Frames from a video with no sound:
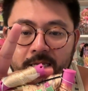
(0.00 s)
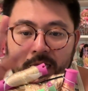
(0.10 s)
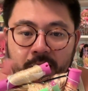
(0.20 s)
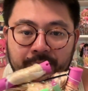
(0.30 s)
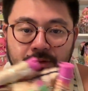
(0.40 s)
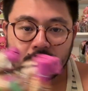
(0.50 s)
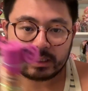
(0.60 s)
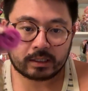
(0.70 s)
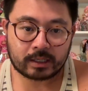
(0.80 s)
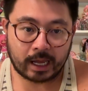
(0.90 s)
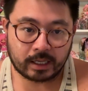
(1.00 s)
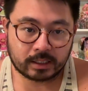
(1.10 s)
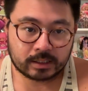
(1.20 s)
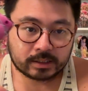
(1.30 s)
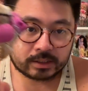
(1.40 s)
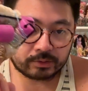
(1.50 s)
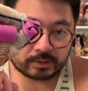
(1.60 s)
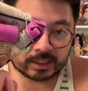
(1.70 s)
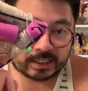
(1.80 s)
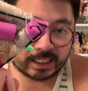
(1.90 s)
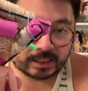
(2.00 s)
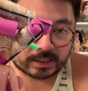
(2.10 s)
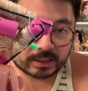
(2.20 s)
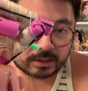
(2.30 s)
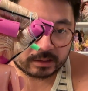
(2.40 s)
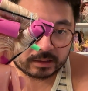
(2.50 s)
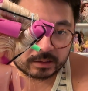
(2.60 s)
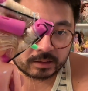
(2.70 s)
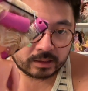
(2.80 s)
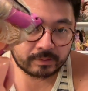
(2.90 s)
It okay. So the tinsel